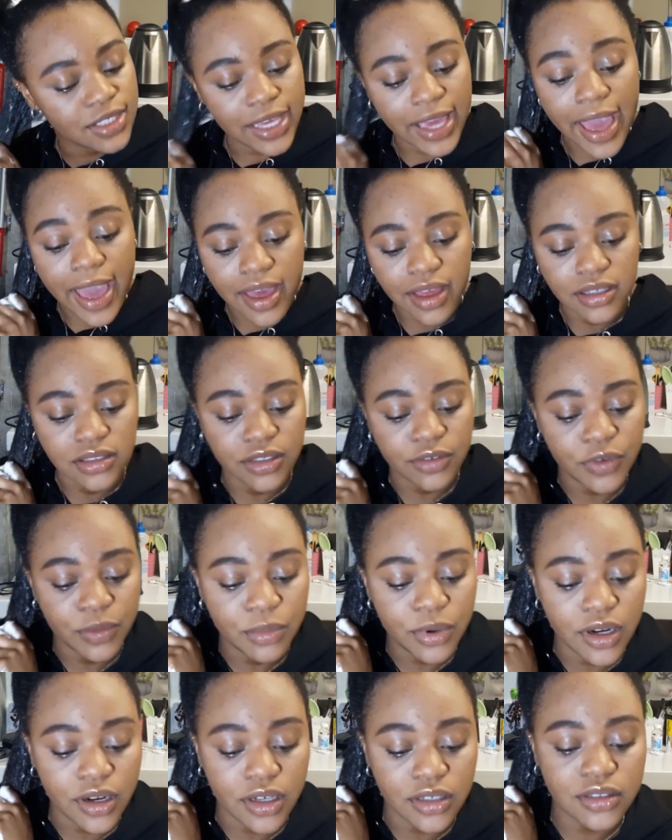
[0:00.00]
gang
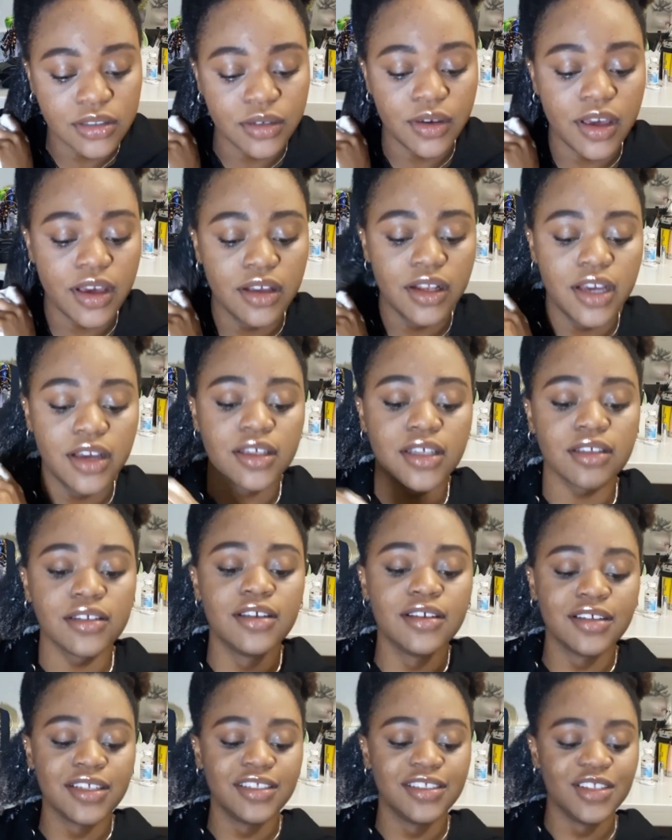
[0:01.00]
different products, okay? Like,
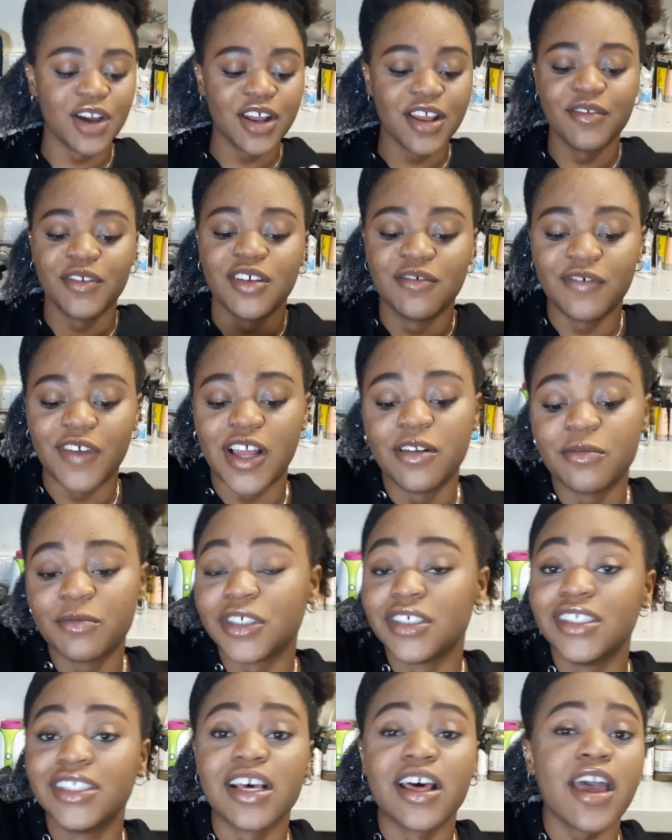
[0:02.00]
not even
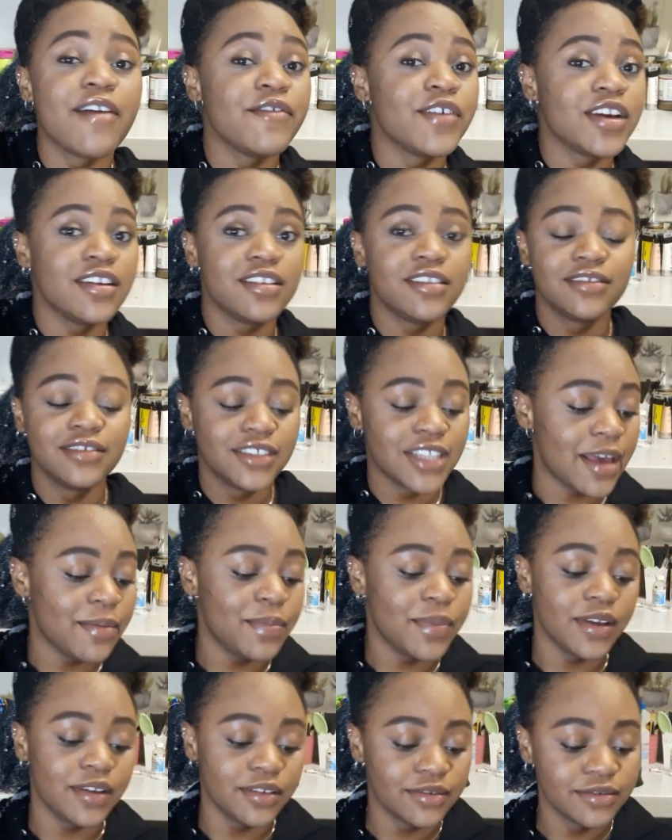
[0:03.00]
available as every
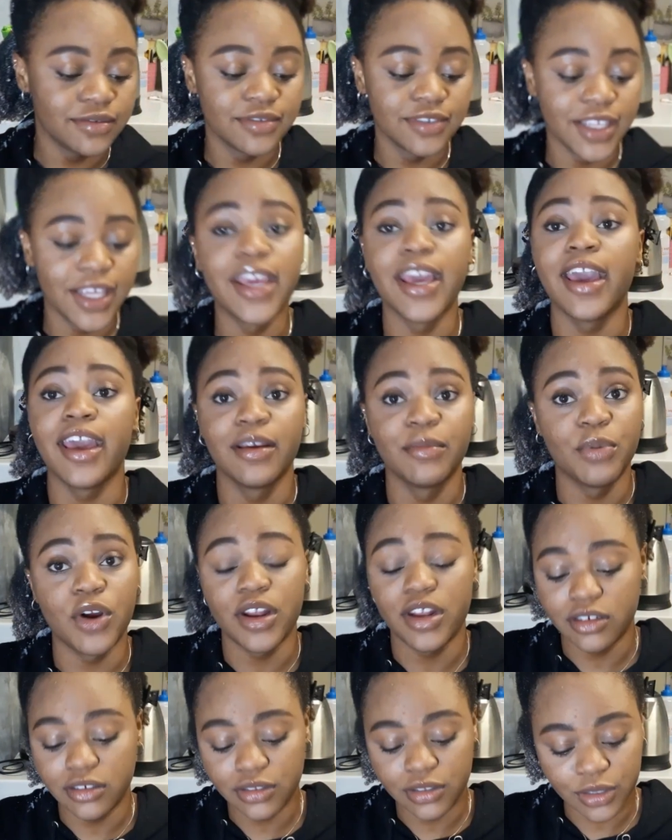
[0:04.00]
type of gang
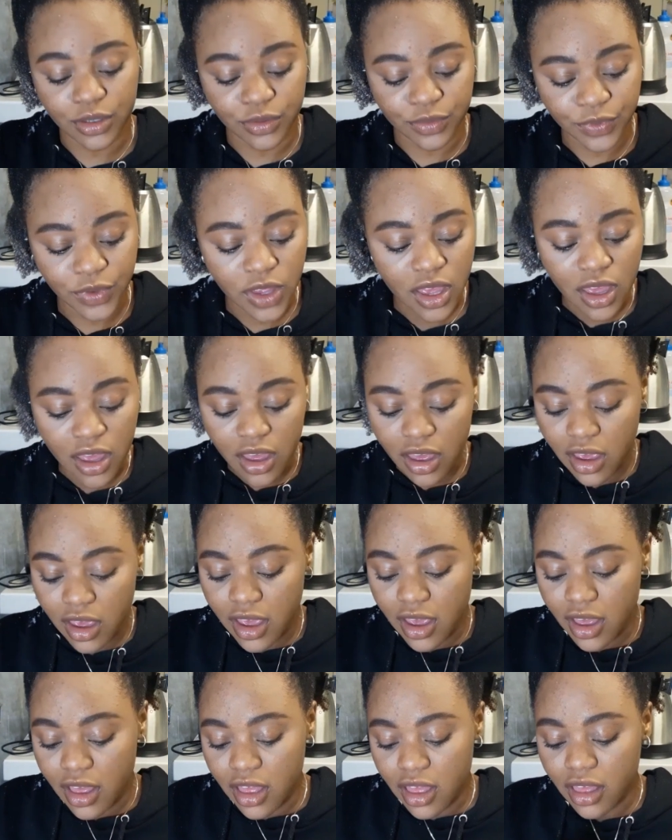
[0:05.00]
product. So
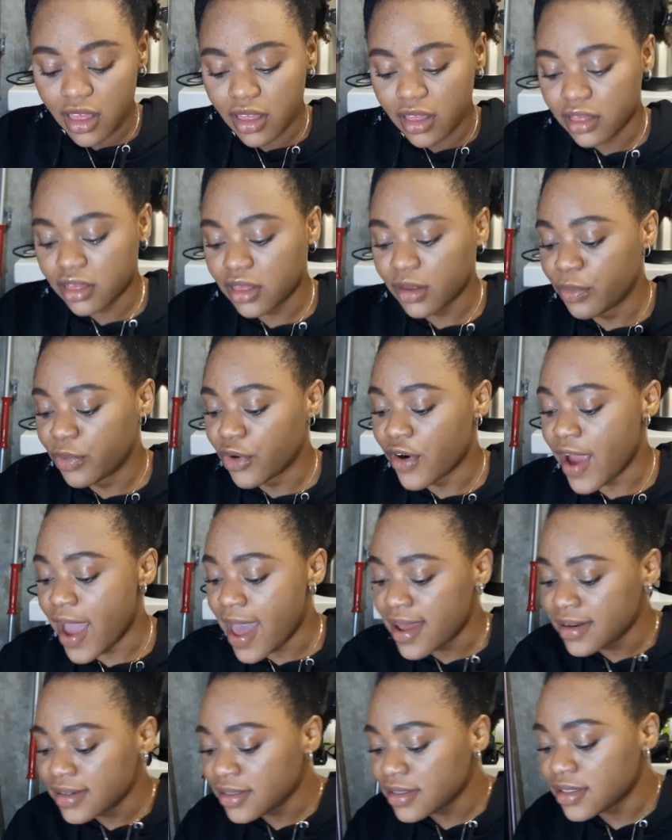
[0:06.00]
the
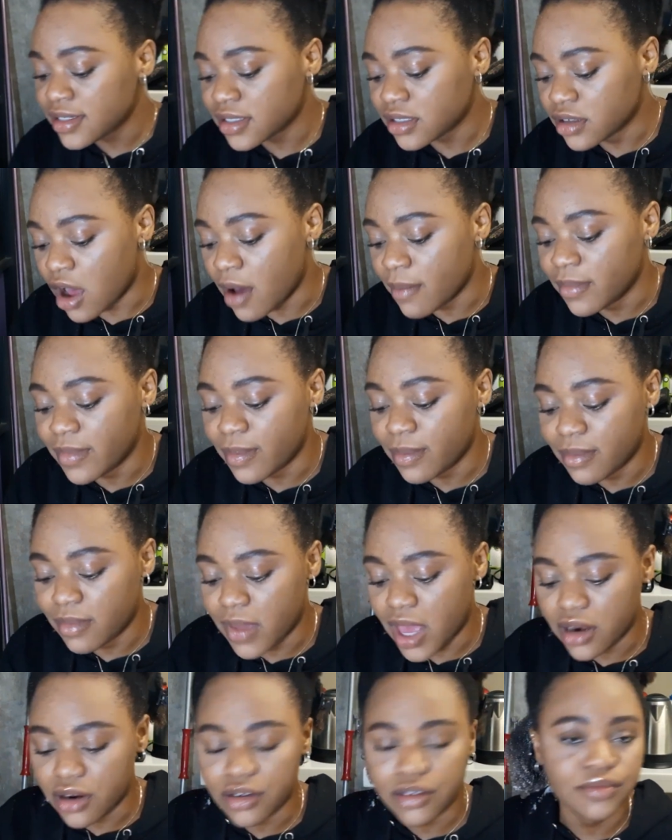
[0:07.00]
brand does not
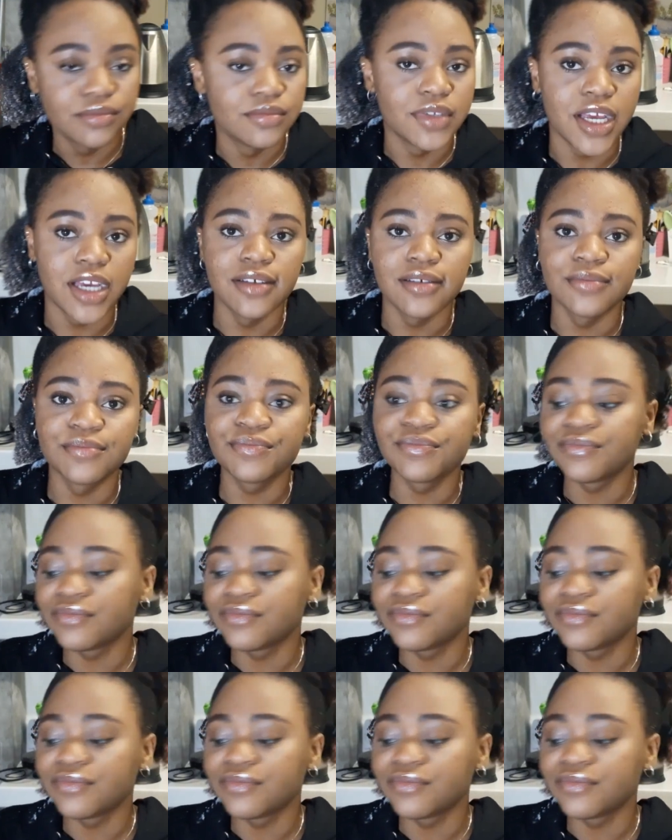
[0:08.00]
matter. Like,